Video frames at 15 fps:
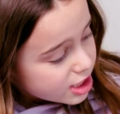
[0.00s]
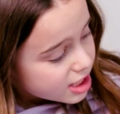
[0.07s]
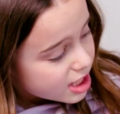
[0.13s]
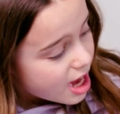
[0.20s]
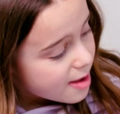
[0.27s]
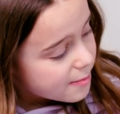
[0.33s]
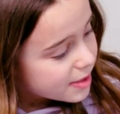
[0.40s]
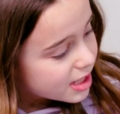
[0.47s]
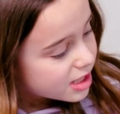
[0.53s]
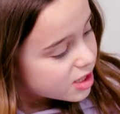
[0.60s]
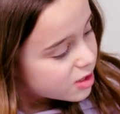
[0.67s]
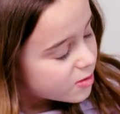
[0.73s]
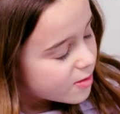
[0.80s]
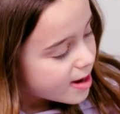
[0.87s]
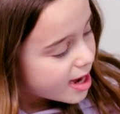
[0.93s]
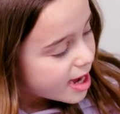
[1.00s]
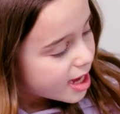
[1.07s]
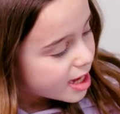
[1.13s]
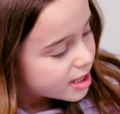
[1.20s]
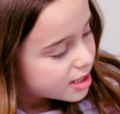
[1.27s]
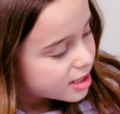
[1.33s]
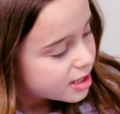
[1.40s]
She's coming to
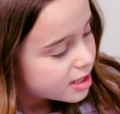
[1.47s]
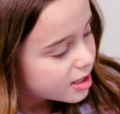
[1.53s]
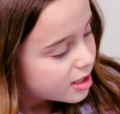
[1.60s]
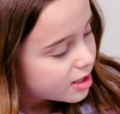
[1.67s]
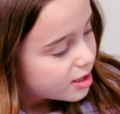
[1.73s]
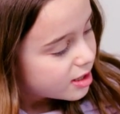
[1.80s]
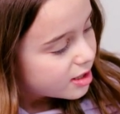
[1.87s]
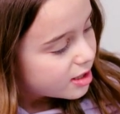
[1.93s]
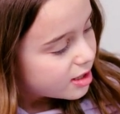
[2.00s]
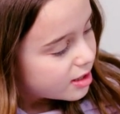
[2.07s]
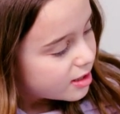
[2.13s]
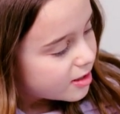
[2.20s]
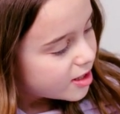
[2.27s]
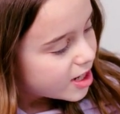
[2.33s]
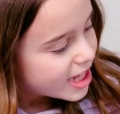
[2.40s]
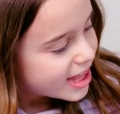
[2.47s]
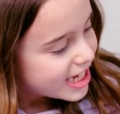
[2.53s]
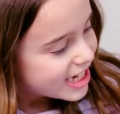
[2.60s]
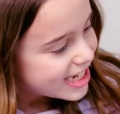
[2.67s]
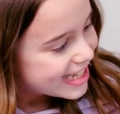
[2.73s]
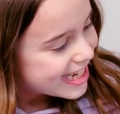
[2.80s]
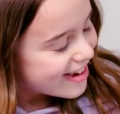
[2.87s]
us. Oh, I
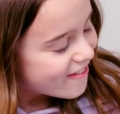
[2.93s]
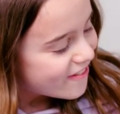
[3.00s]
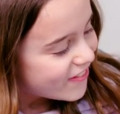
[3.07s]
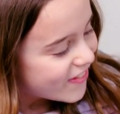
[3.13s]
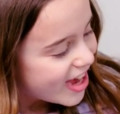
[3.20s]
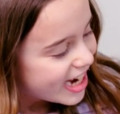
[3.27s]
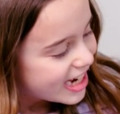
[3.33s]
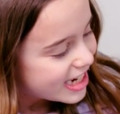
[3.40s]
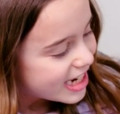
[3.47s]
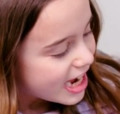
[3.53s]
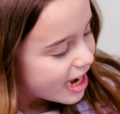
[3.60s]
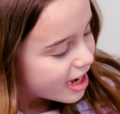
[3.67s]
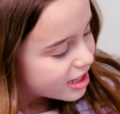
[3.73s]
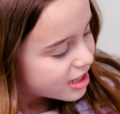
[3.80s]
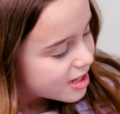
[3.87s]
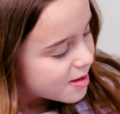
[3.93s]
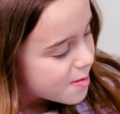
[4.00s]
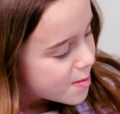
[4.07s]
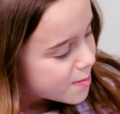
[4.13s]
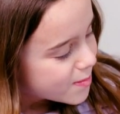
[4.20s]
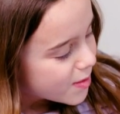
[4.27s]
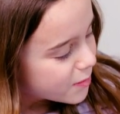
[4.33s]
think she's gonna find us.
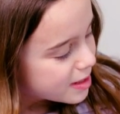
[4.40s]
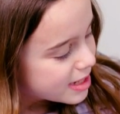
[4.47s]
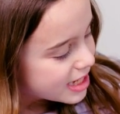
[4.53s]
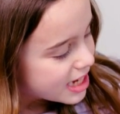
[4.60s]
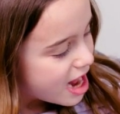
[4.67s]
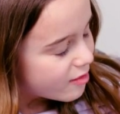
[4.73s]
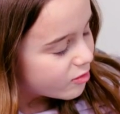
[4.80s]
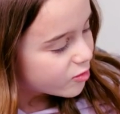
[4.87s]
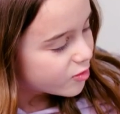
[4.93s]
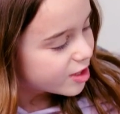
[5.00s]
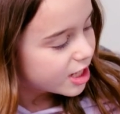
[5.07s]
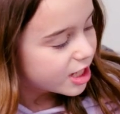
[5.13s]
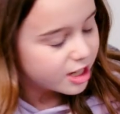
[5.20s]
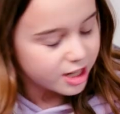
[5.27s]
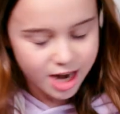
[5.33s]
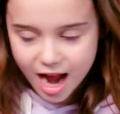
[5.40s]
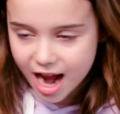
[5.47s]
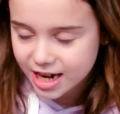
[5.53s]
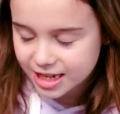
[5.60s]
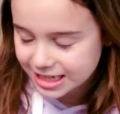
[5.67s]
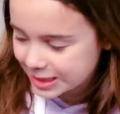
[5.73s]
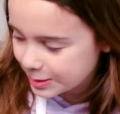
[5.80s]
But we did have a really good
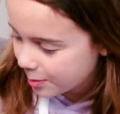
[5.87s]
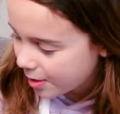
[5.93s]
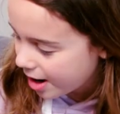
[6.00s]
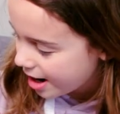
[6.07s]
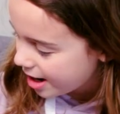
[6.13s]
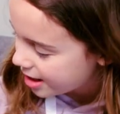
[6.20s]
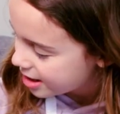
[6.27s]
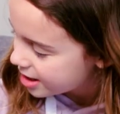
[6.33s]
hiding spot.